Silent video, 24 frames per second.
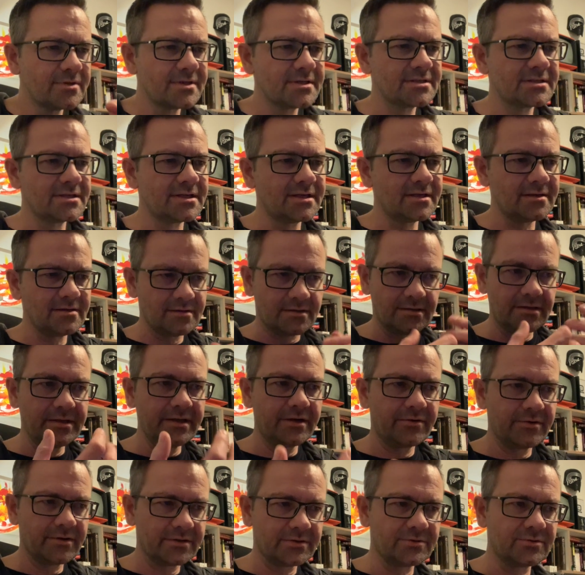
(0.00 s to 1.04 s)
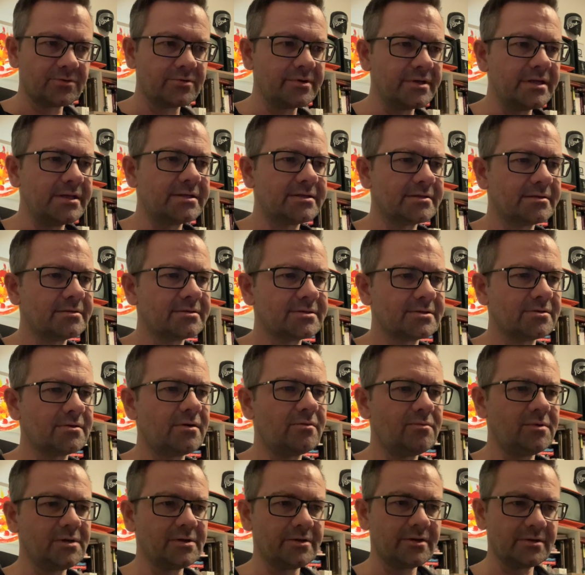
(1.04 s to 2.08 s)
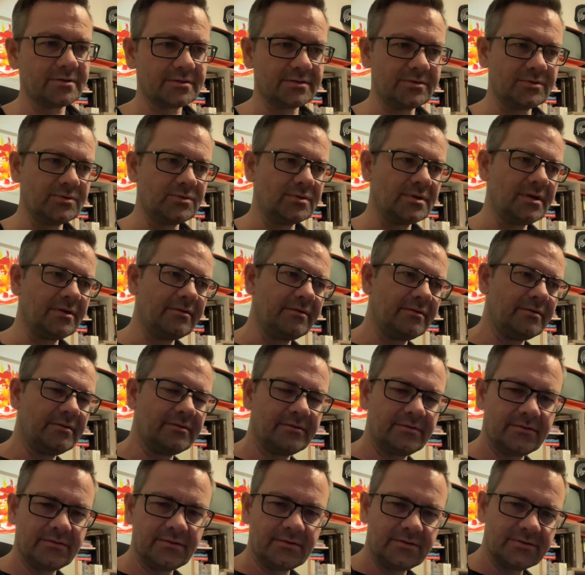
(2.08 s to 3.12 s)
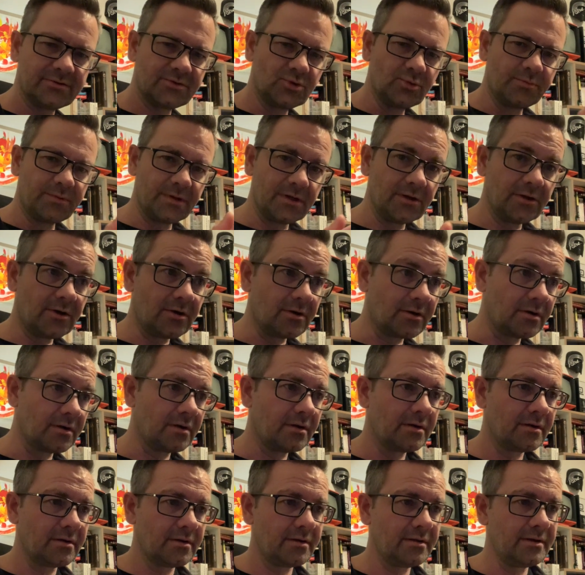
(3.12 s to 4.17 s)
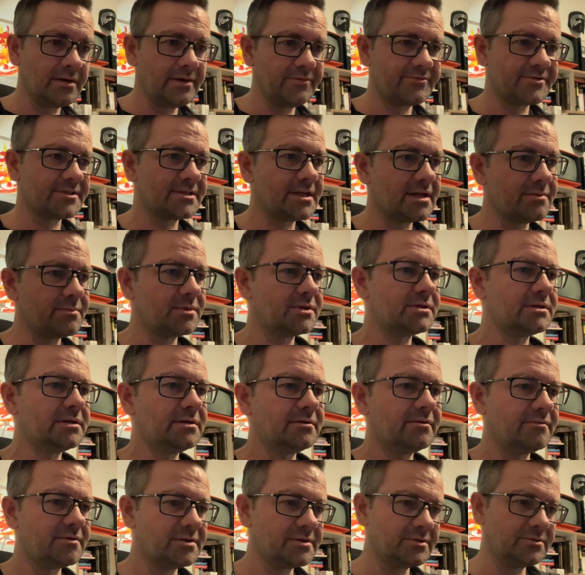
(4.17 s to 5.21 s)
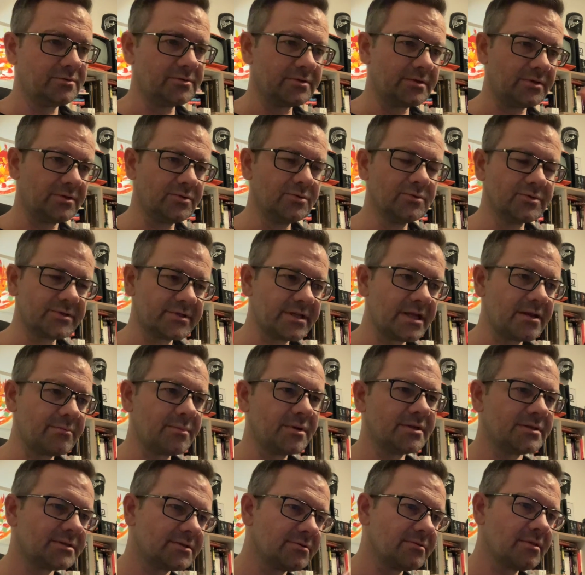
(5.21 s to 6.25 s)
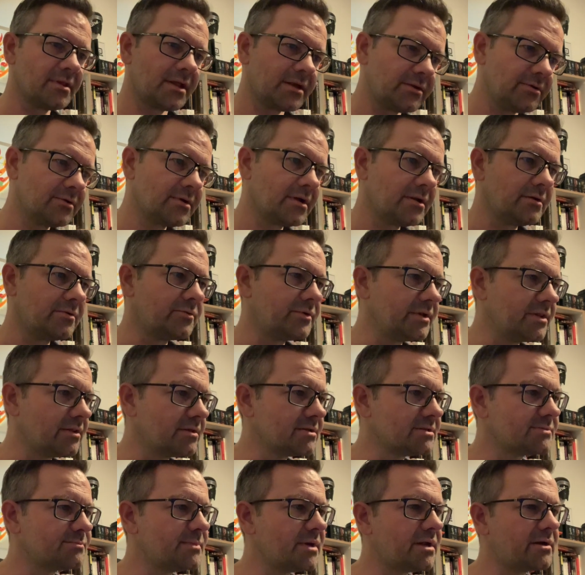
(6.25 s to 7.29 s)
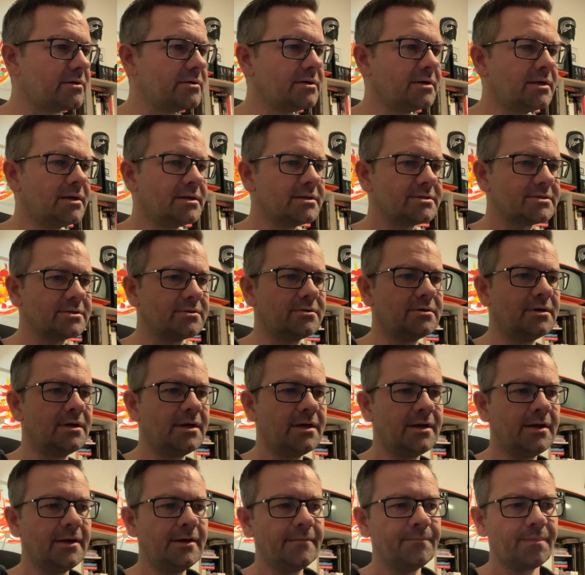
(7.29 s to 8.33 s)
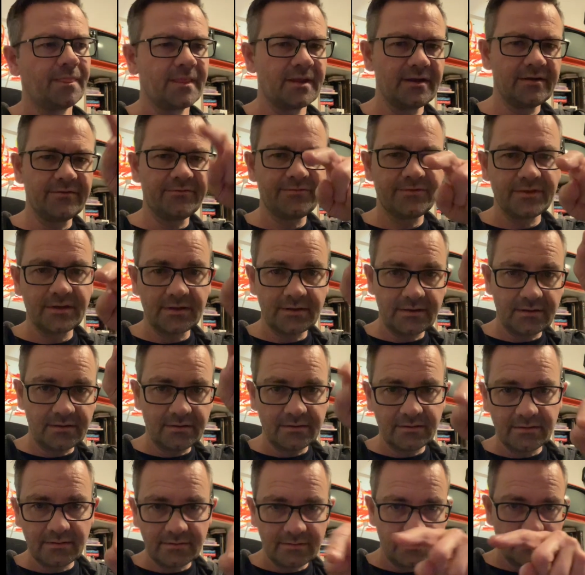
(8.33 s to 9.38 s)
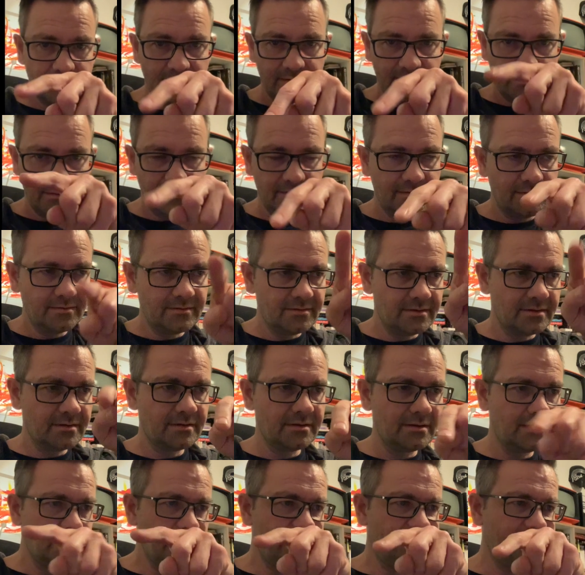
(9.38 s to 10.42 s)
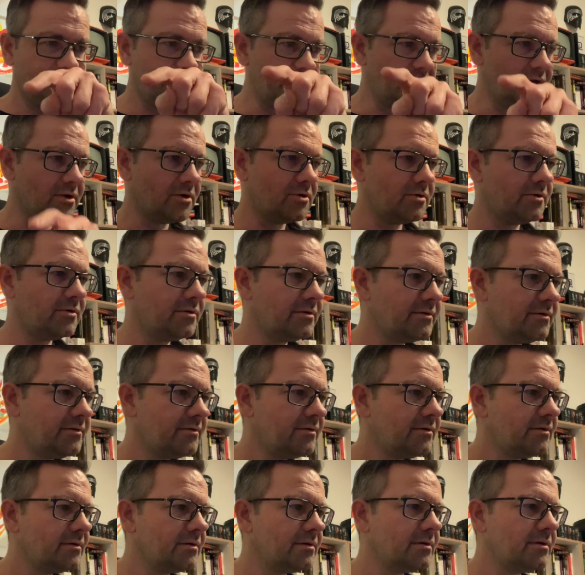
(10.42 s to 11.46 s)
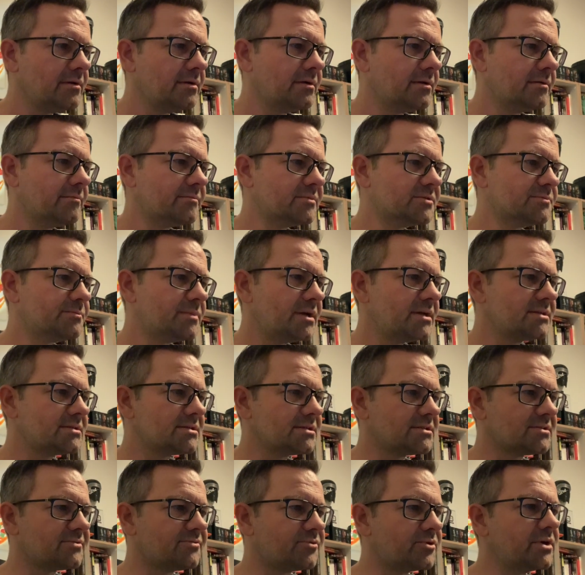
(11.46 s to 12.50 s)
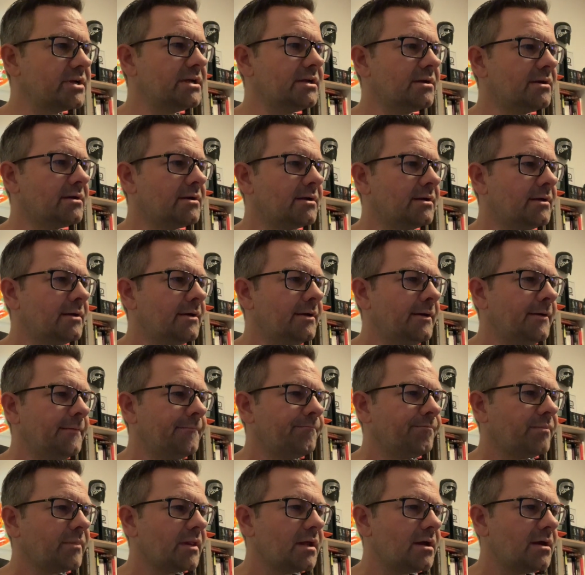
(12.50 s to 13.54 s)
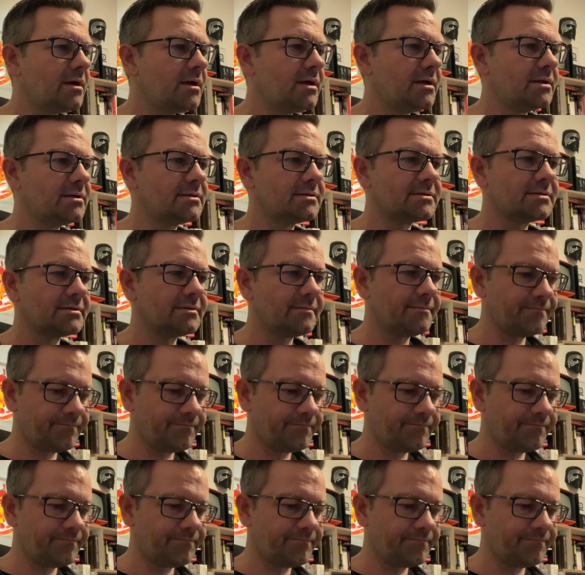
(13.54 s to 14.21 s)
a little clearer to read. So I will not do a super long if statement here. I will do two statements so that you can read this better. So if the left below space is free, and